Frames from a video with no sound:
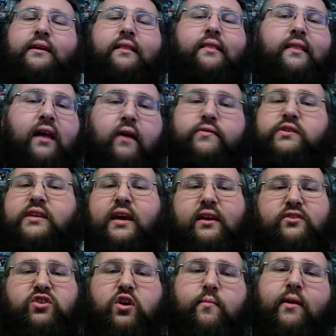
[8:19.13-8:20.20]
love
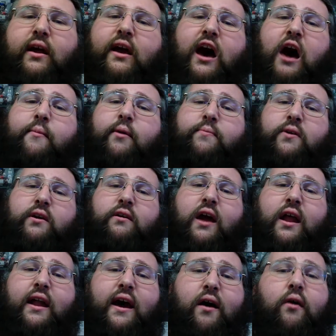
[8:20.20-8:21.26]
seeing Doom in a comic book
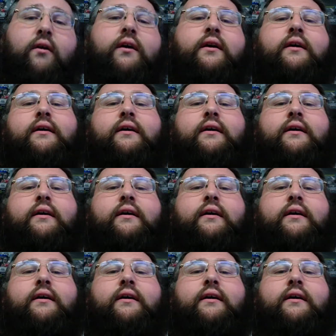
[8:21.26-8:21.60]
right now.